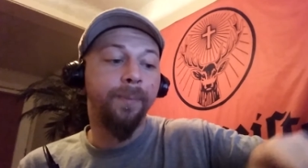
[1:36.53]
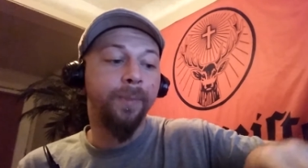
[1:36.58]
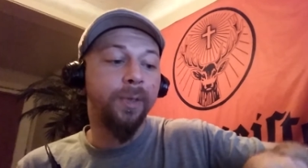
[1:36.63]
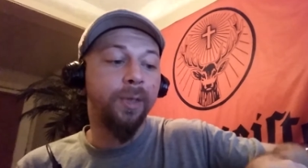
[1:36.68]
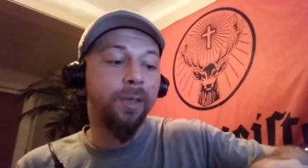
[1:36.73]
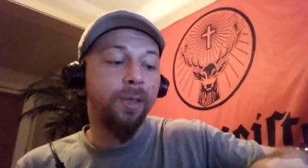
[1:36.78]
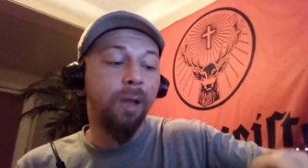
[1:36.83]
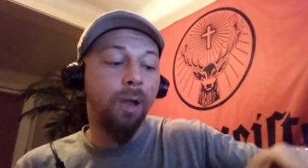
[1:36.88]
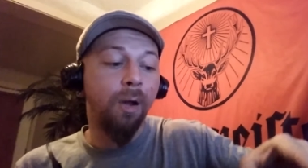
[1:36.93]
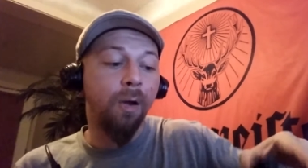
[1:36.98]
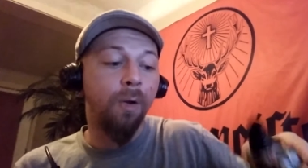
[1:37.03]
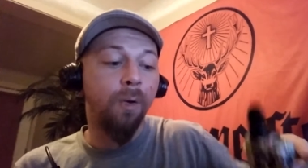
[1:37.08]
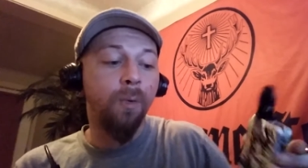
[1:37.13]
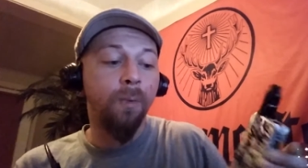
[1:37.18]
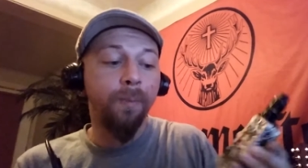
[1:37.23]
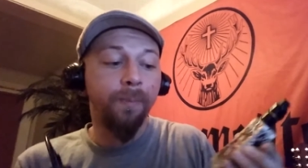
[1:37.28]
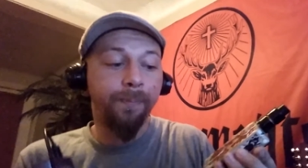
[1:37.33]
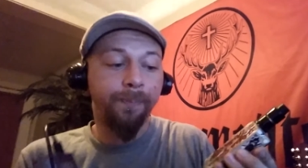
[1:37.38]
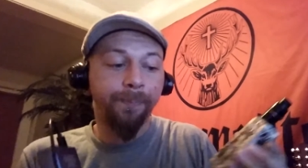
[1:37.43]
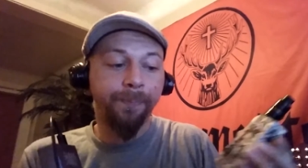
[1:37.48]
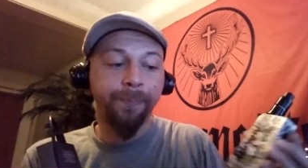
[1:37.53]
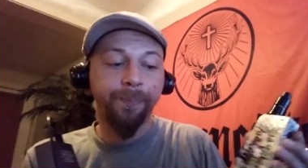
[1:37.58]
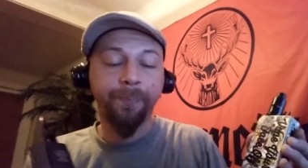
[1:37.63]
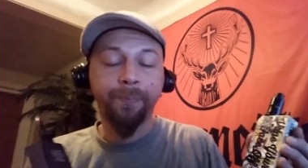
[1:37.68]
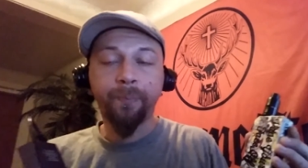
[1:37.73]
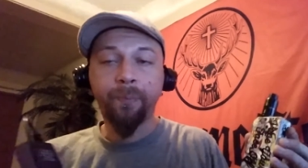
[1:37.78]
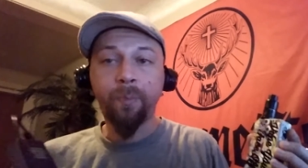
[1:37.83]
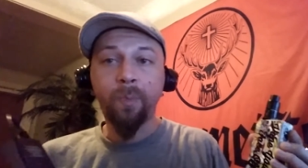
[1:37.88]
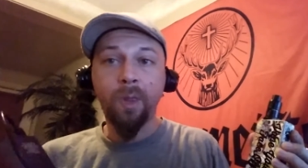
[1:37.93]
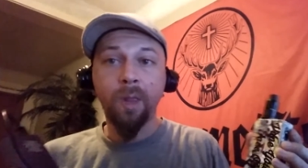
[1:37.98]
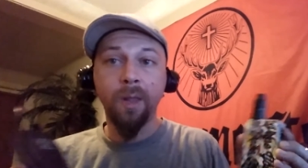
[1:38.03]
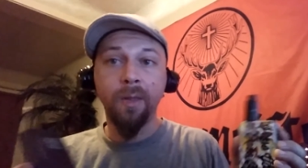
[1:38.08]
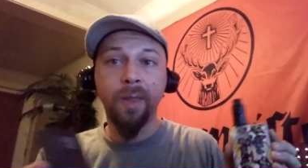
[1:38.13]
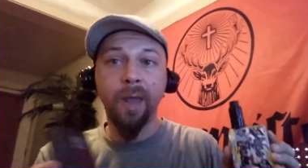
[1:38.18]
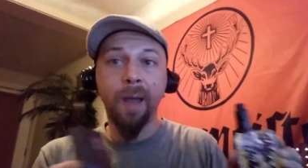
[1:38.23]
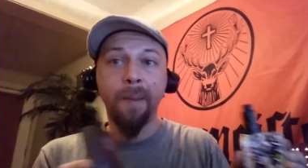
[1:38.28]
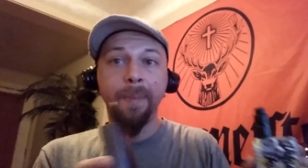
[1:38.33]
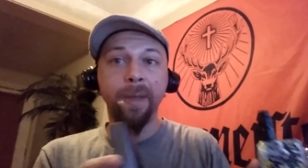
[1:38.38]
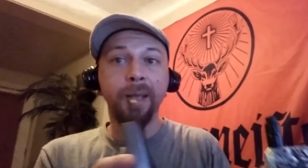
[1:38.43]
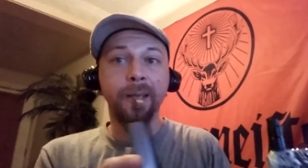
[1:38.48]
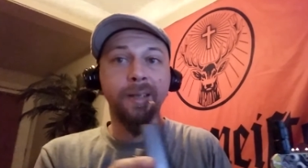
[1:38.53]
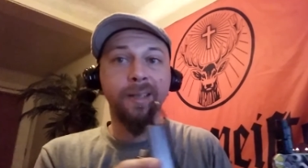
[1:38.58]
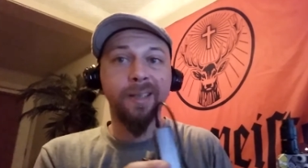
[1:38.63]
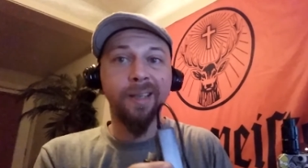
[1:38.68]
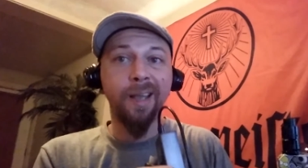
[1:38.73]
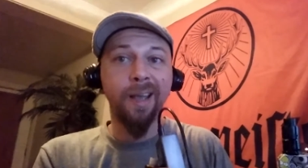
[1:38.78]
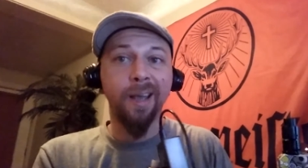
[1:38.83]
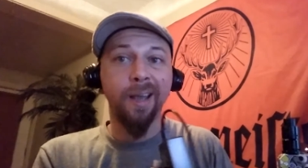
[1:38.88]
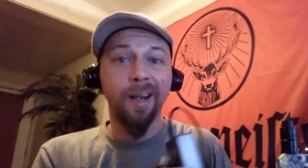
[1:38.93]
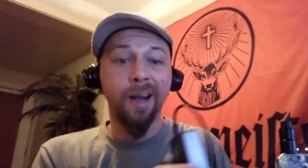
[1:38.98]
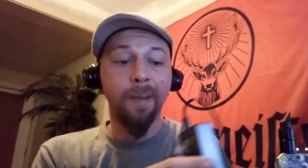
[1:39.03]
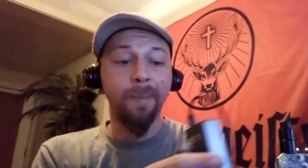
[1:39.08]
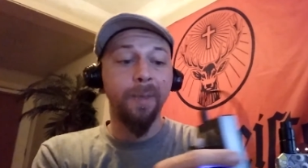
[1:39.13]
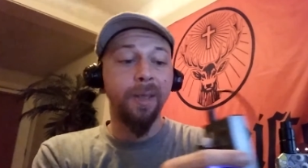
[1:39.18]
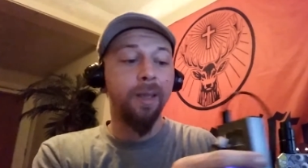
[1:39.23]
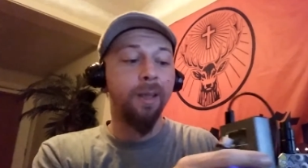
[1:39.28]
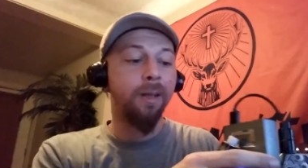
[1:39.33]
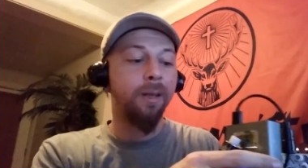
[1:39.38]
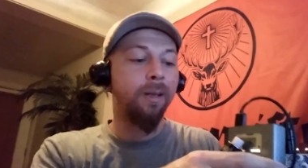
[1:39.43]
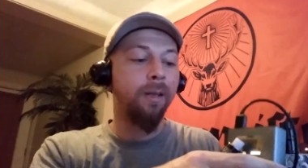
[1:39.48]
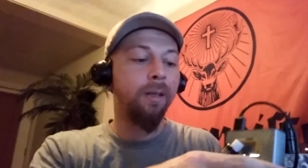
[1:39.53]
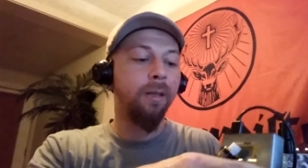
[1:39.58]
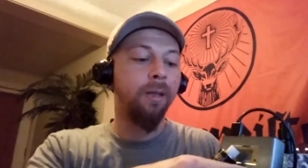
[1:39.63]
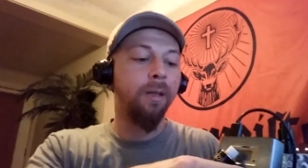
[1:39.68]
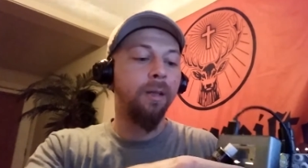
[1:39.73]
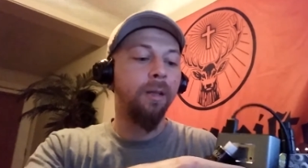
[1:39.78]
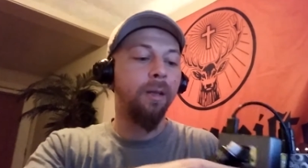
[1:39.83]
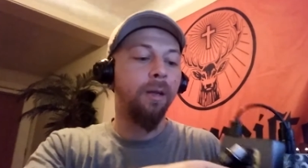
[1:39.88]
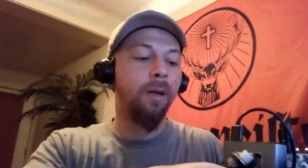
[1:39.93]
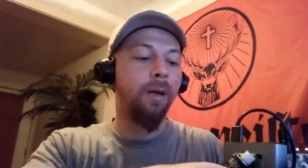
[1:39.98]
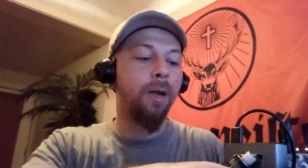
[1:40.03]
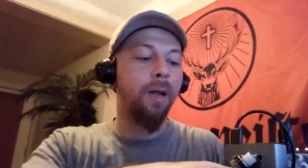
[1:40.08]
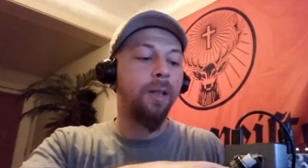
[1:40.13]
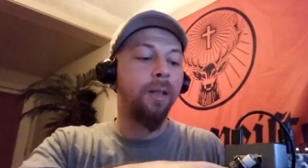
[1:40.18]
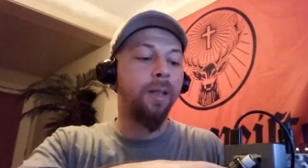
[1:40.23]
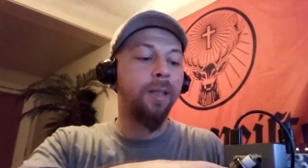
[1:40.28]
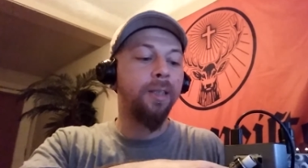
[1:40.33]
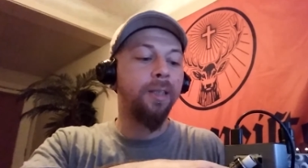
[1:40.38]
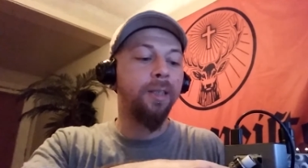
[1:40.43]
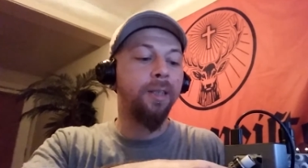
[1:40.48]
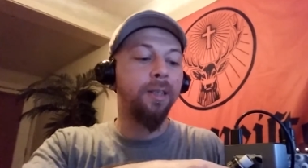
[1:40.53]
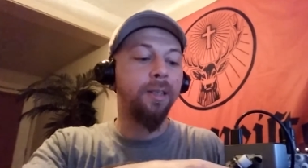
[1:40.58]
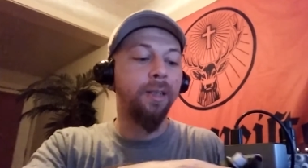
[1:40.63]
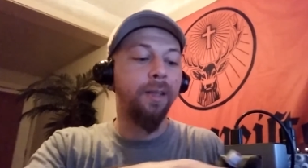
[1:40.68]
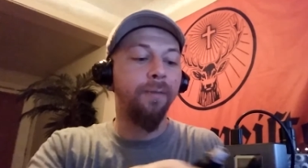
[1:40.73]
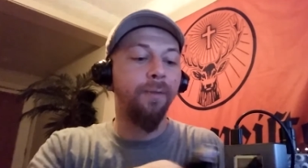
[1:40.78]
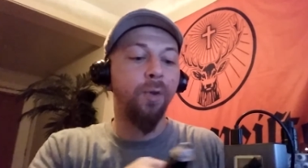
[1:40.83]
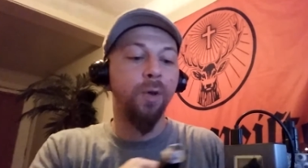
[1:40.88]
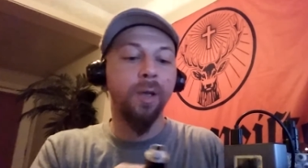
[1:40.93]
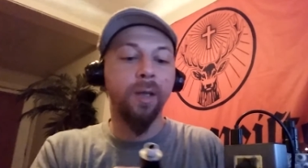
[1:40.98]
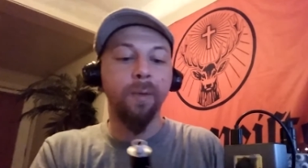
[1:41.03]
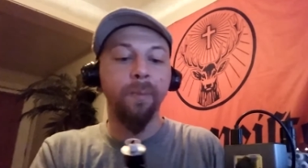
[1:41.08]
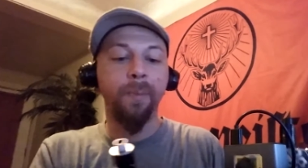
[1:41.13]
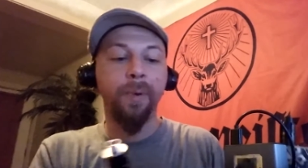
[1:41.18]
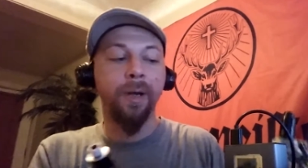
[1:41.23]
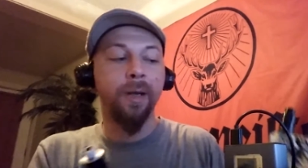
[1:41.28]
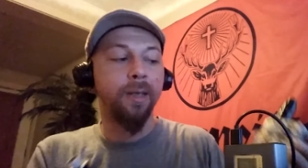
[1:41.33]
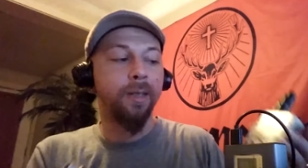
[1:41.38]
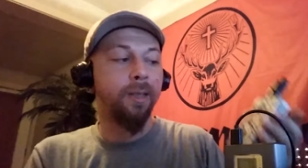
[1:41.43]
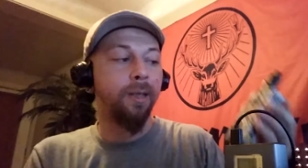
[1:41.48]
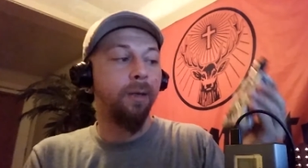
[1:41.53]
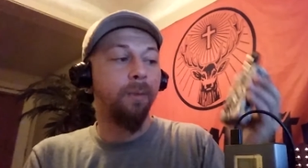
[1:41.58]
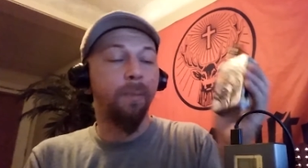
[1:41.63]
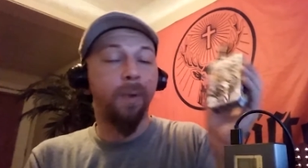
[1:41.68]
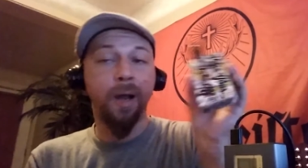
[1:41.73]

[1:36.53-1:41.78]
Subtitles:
So, that being said, I mean, alright, let's just give you a comparison.